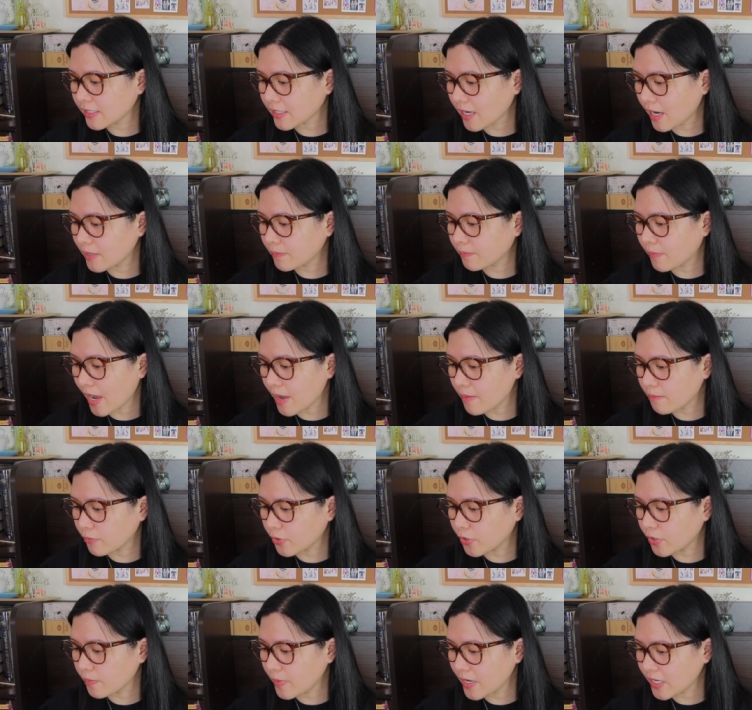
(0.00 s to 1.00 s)
designed by
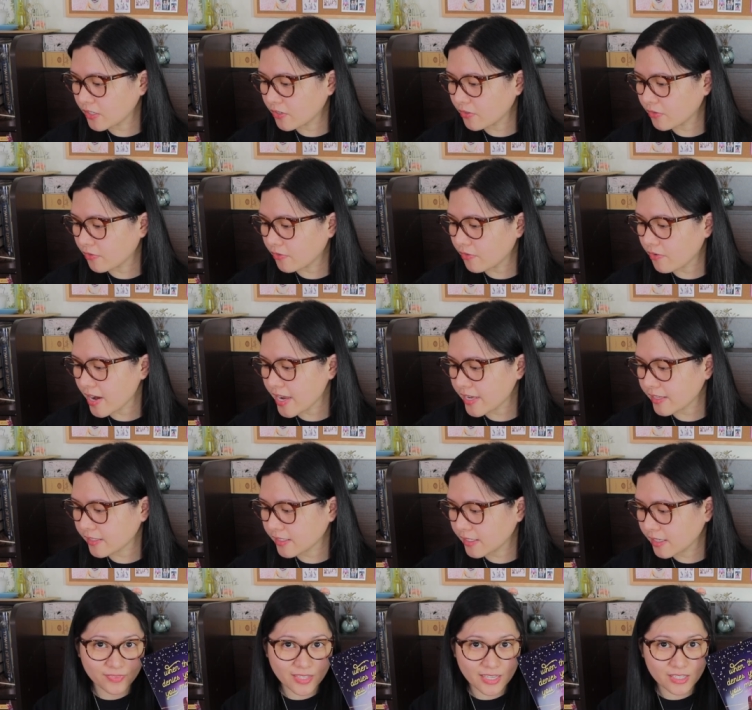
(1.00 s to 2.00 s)
Mermaid
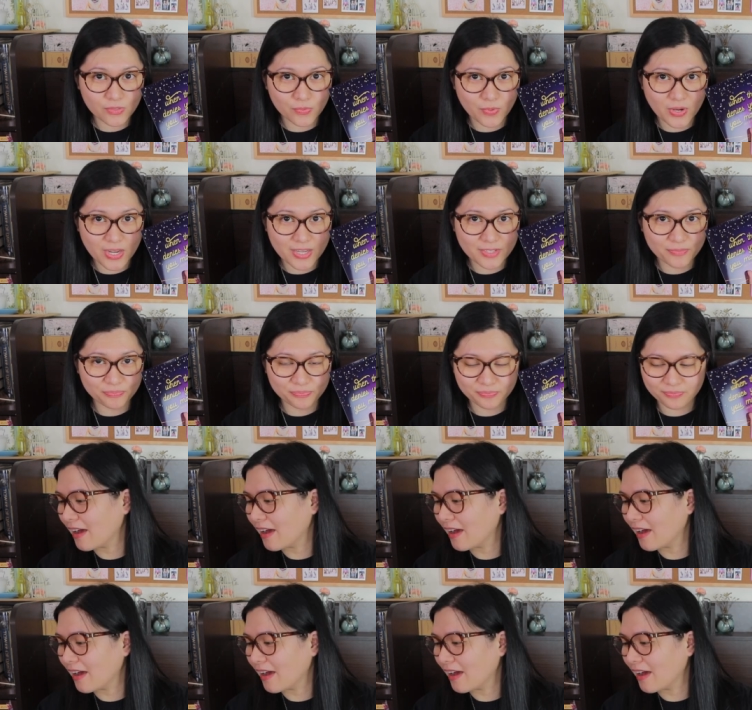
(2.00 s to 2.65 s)
Crate. This one.